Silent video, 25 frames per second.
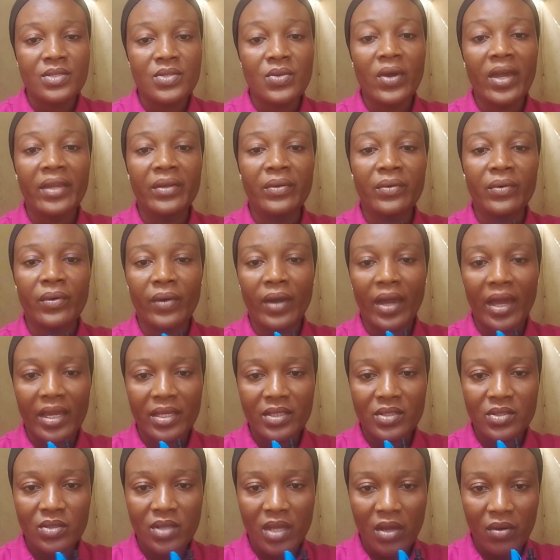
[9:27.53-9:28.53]
So I know
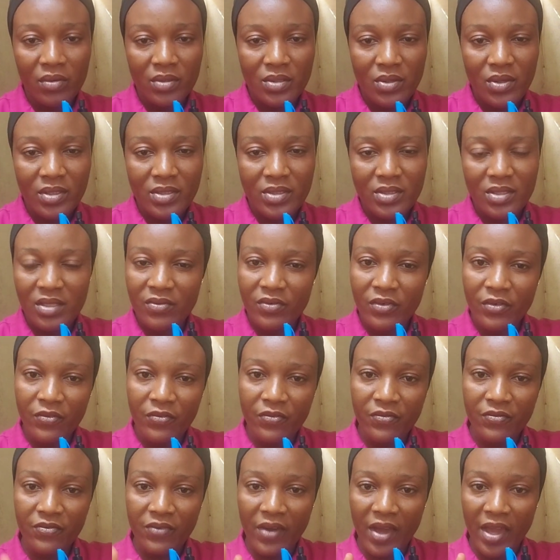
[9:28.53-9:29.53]
I told you I was going to give you
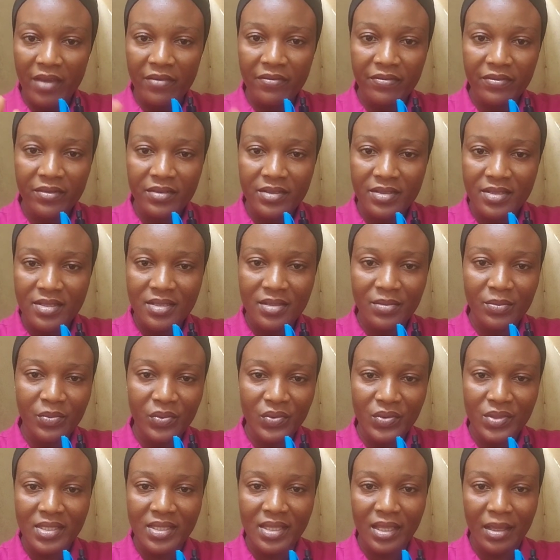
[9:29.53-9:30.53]
5
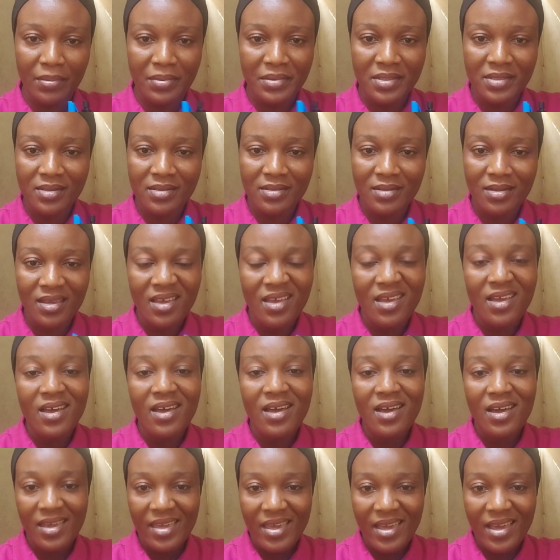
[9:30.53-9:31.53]
simple steps.
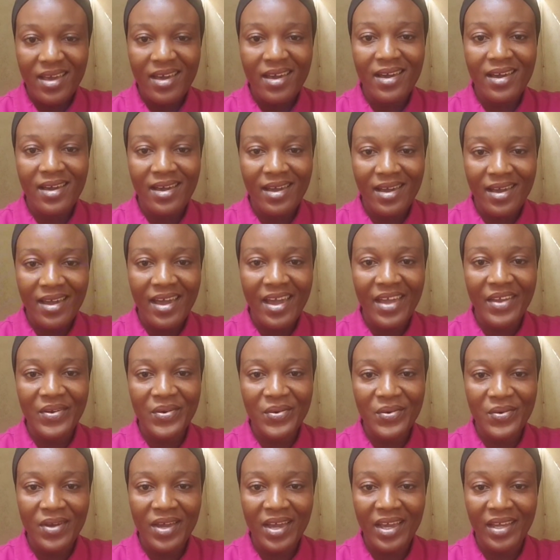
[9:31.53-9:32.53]
Yeah, I
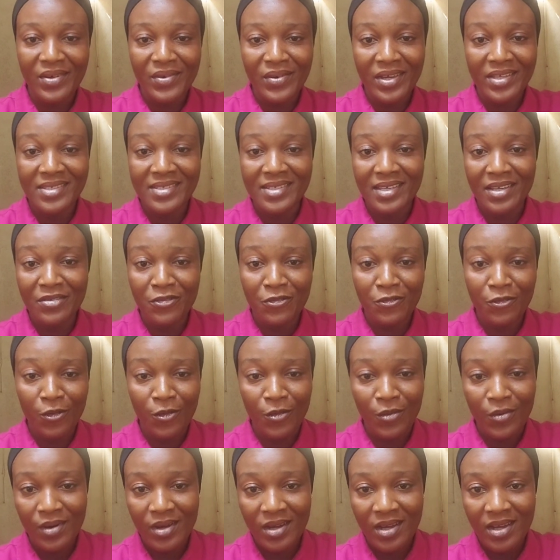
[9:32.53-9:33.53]
know I said
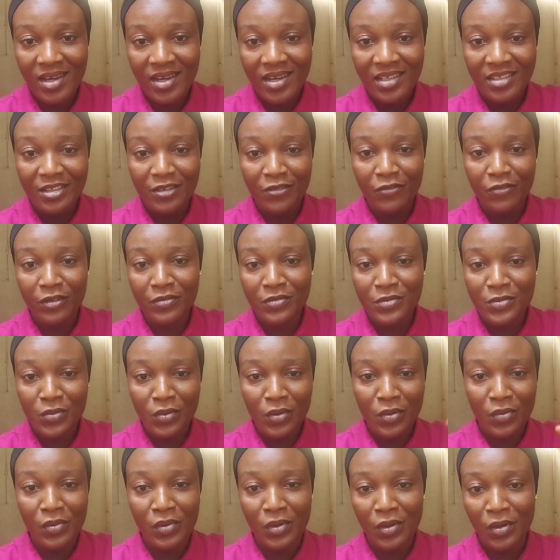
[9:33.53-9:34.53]
4. The 5th
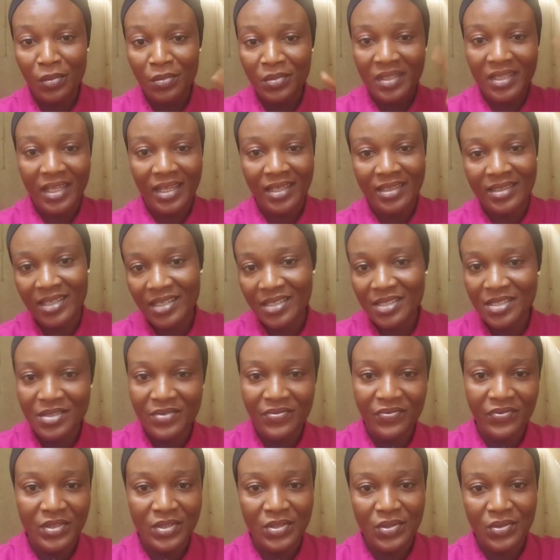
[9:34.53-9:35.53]
one will come in our
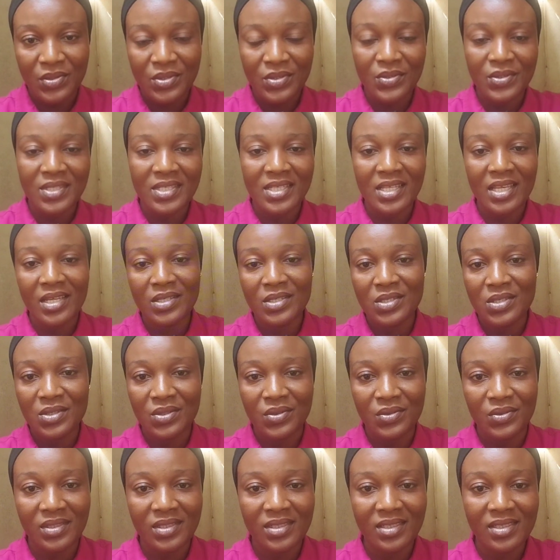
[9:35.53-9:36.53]
next video. So stay
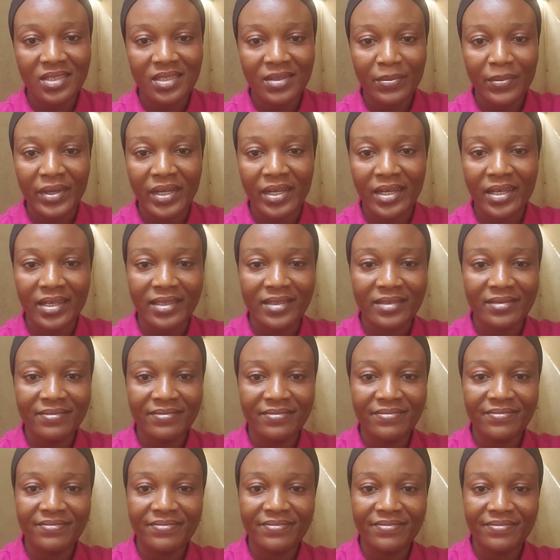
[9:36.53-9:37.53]
tuned. Bye.
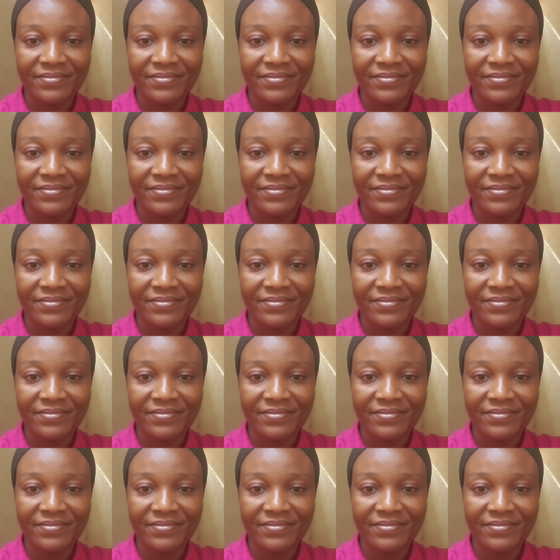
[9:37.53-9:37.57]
